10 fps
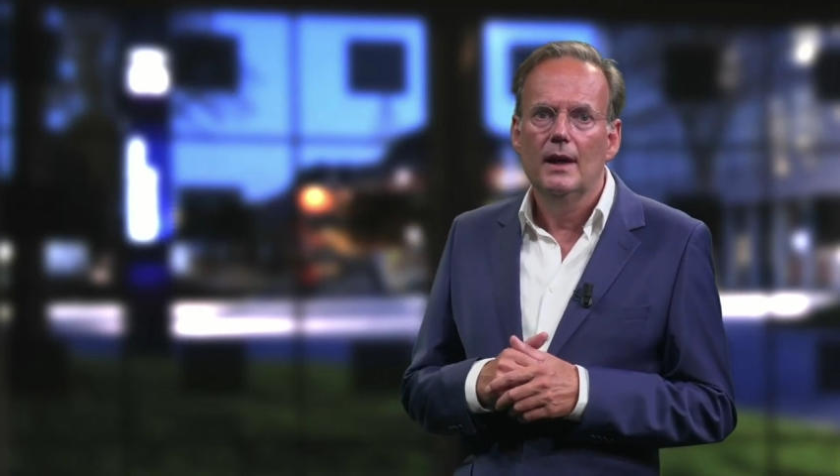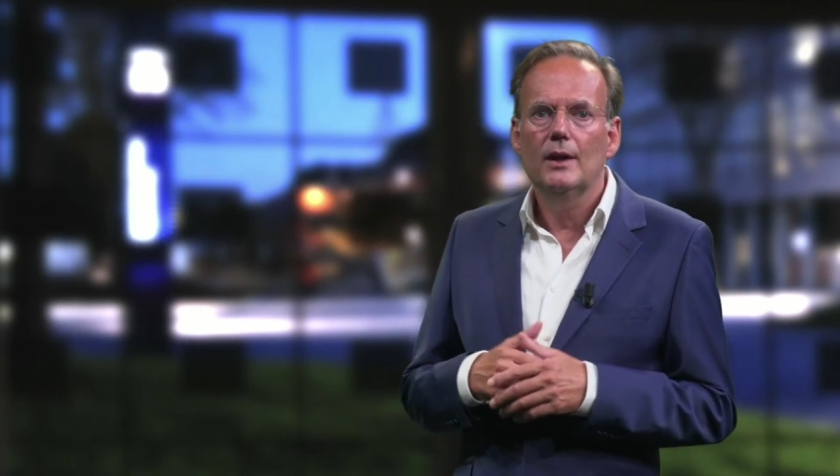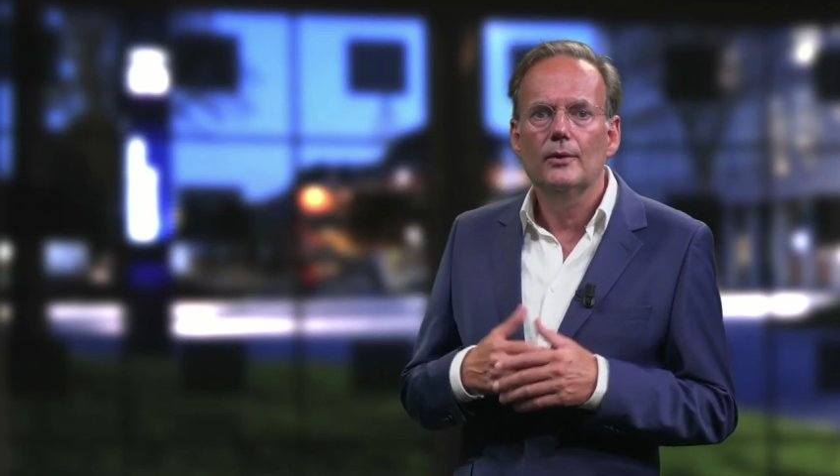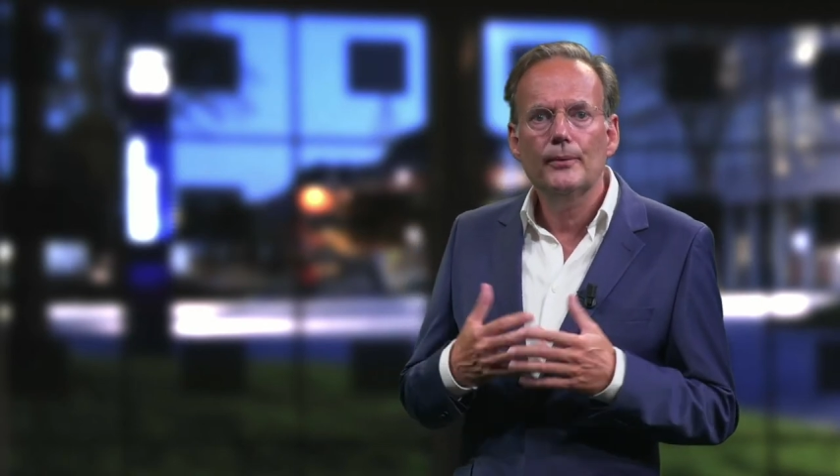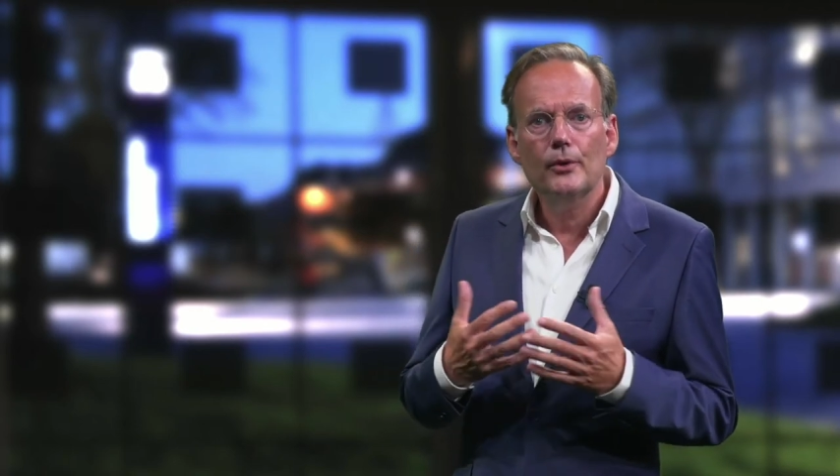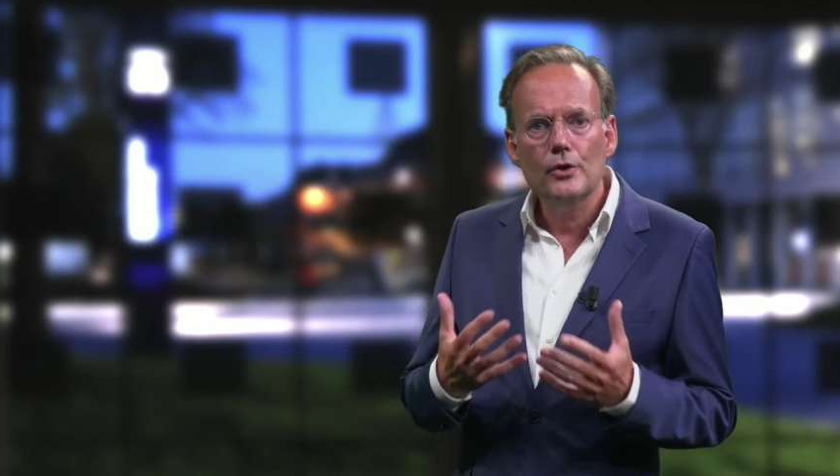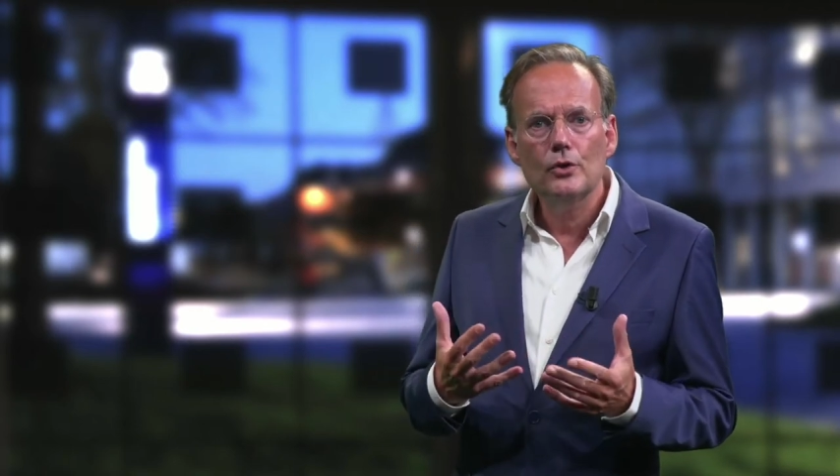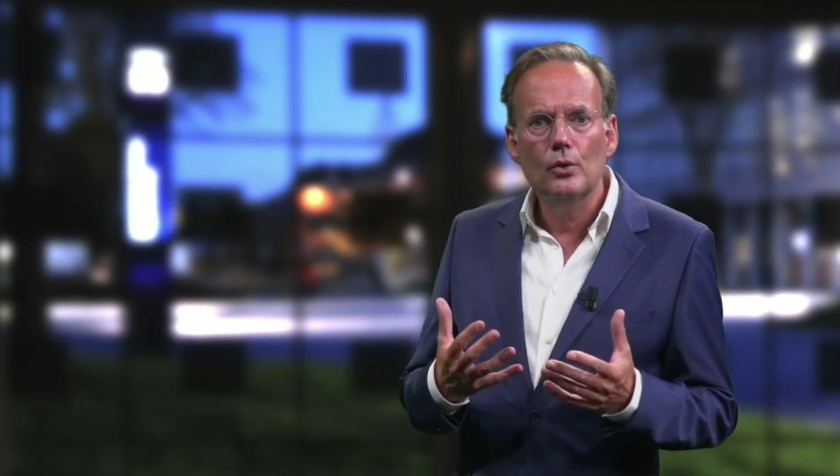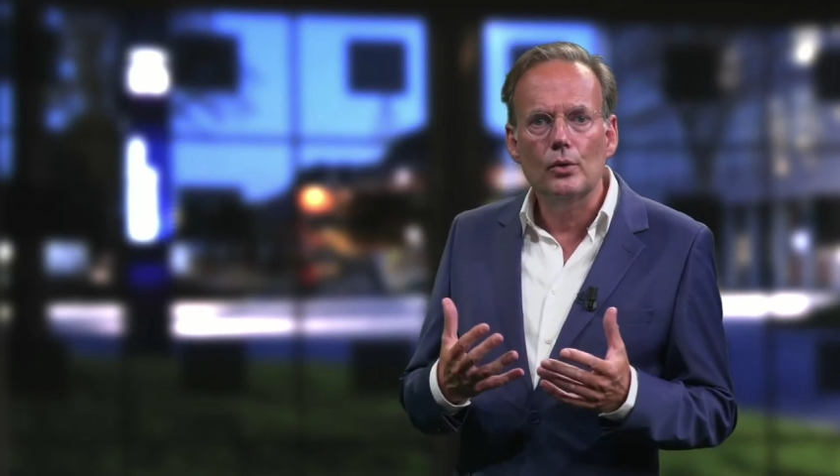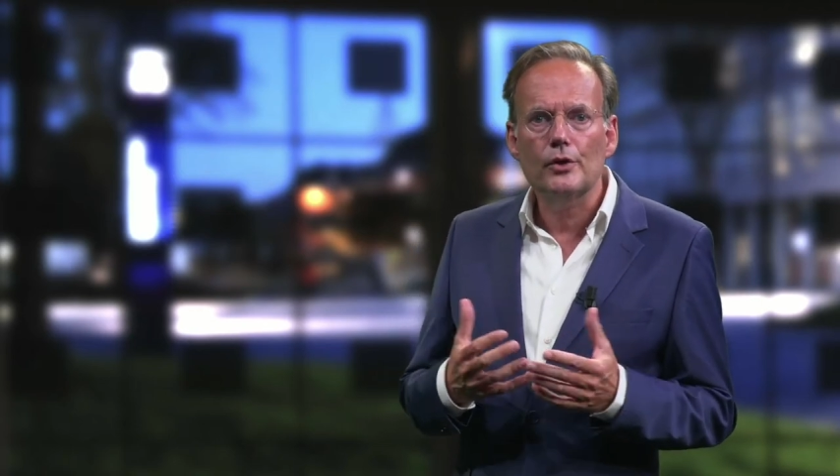In the
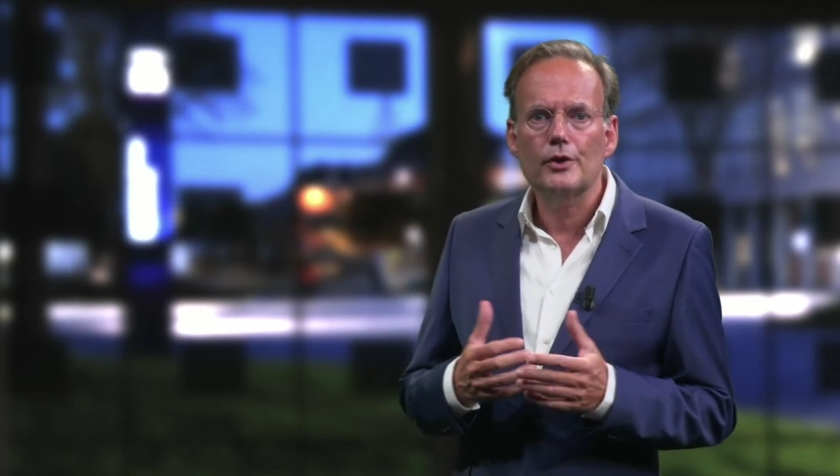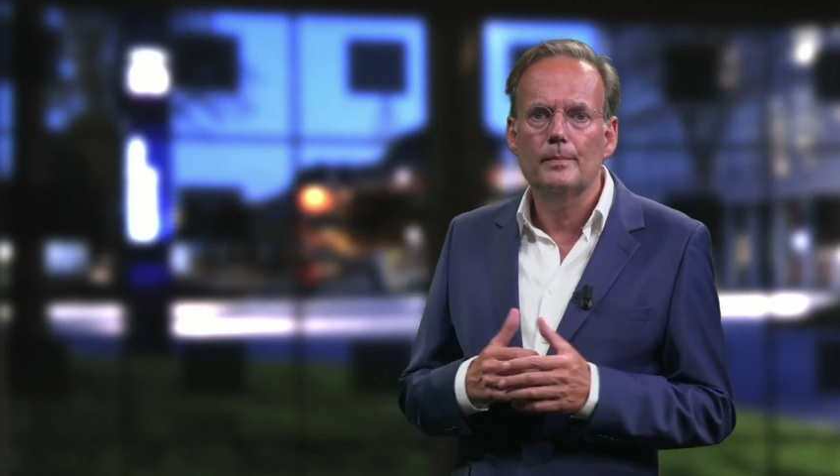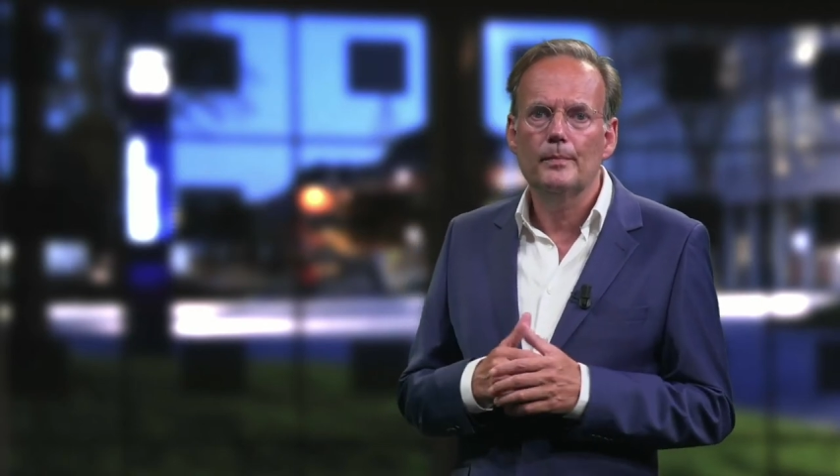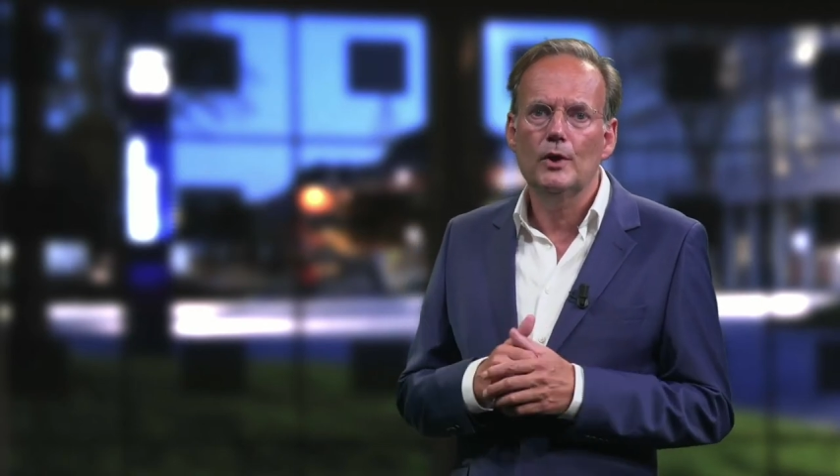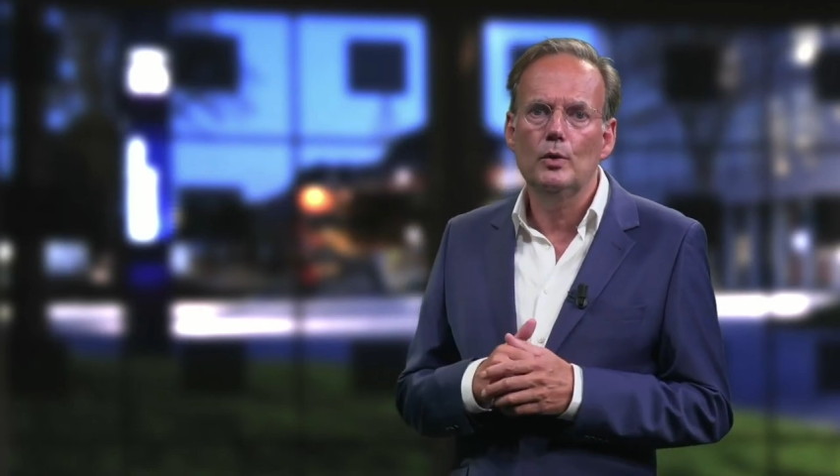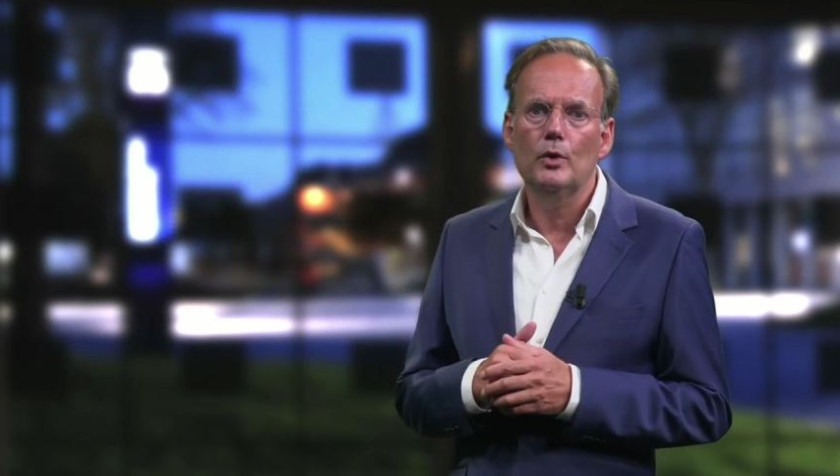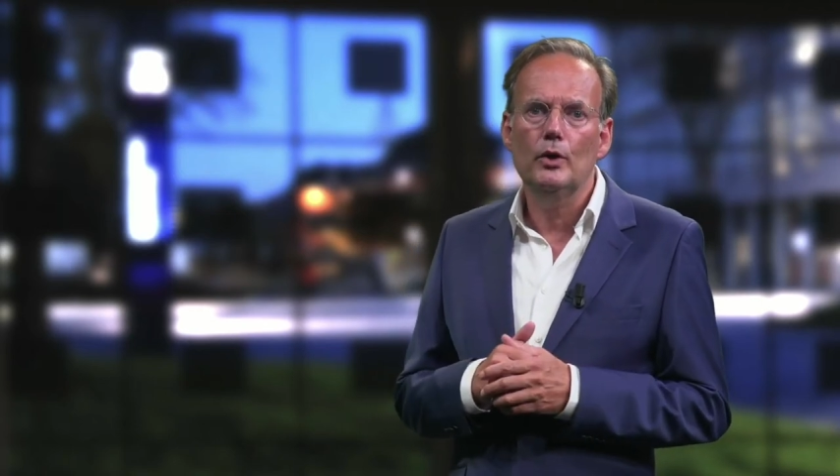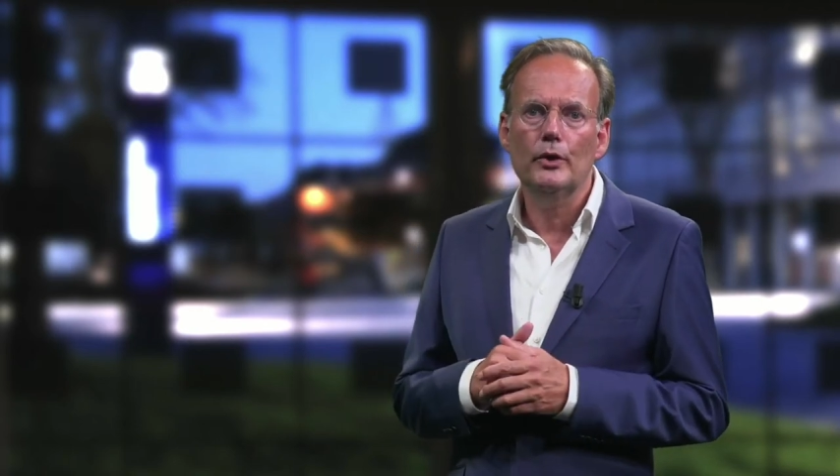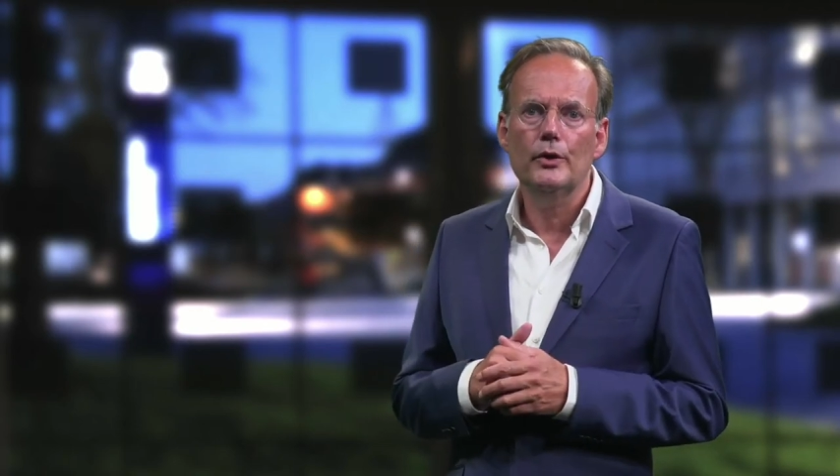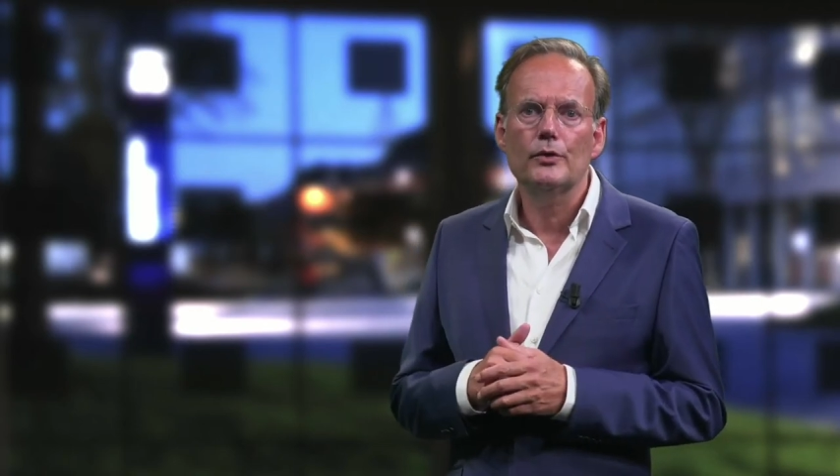first course, you will
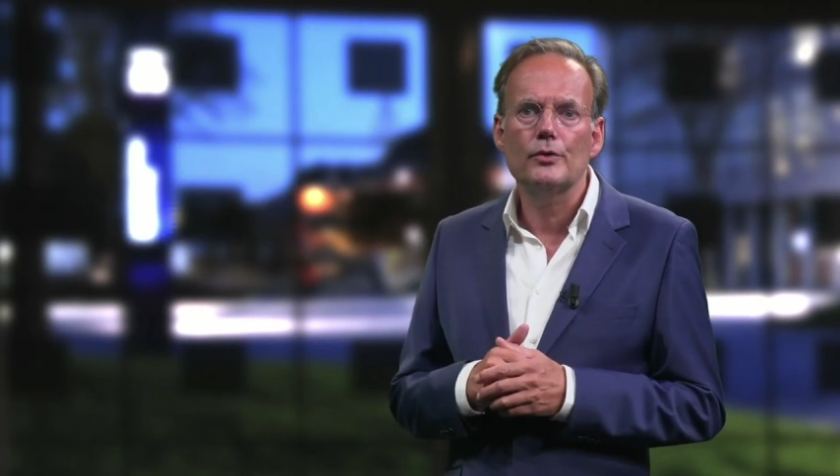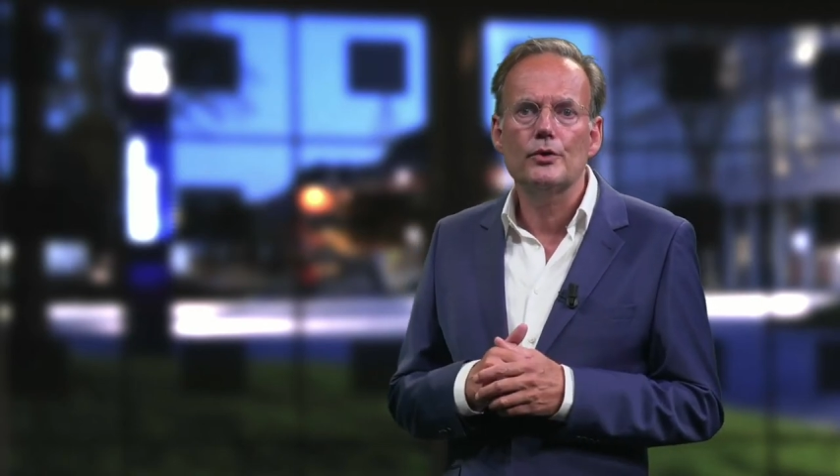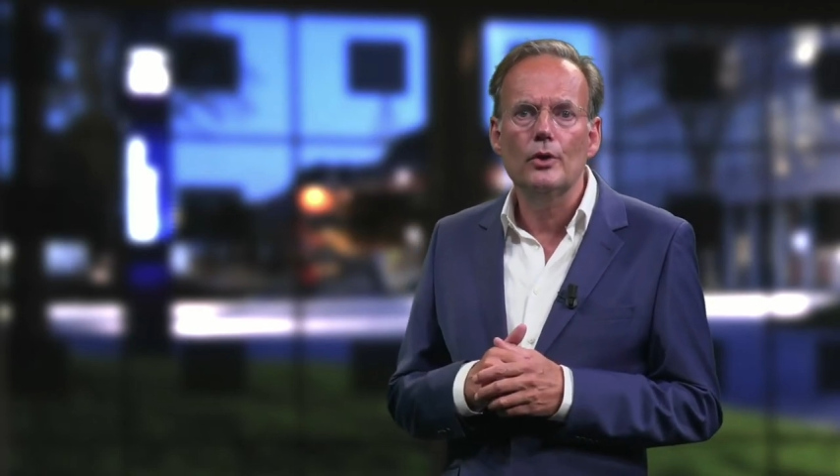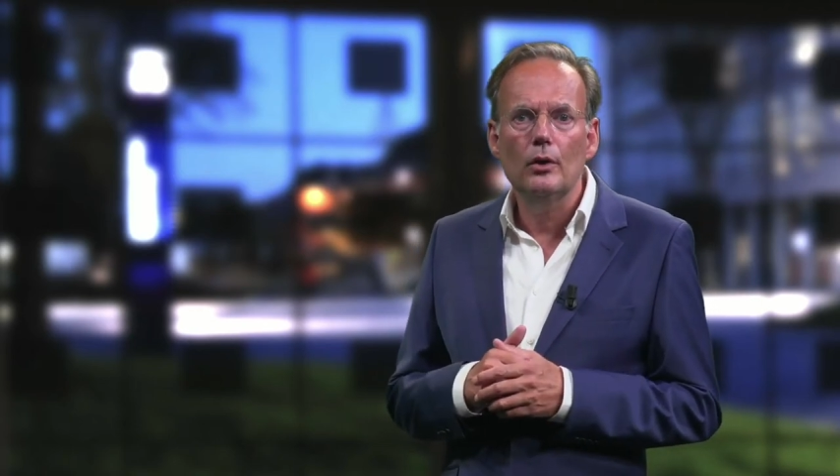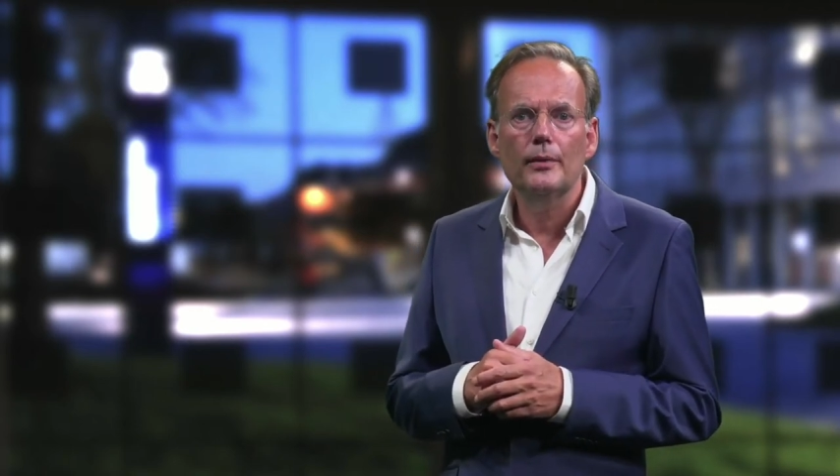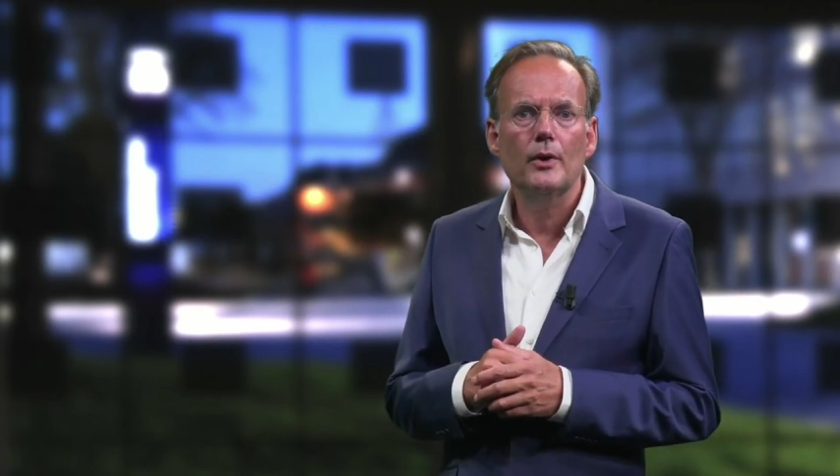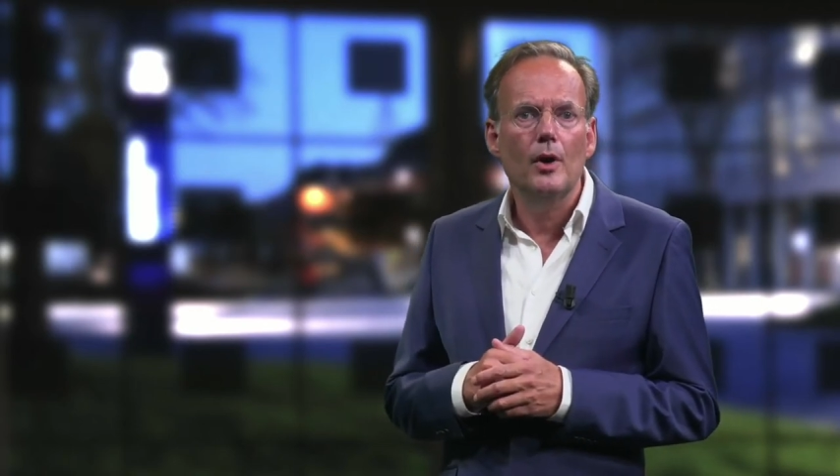learn to solve